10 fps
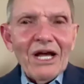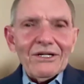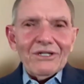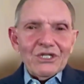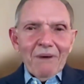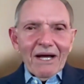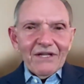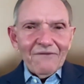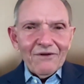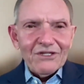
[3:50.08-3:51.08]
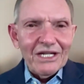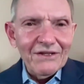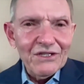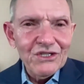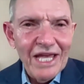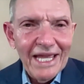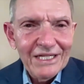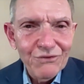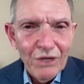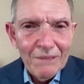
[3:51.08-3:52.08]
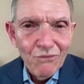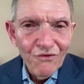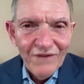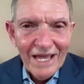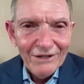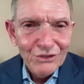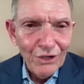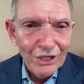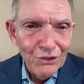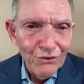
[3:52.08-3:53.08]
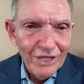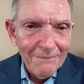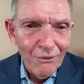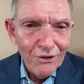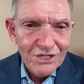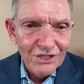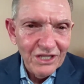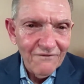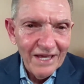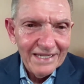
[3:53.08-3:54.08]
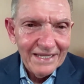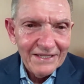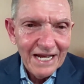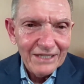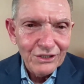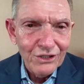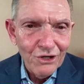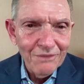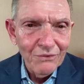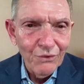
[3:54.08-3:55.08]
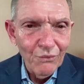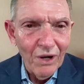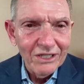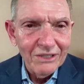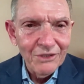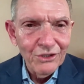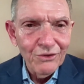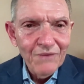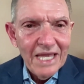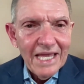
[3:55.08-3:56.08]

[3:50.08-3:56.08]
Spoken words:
Dr. Deshpande, for setting the stage. We move now to our Q&A portion of the event. And Dr. Kerman, we welcome you.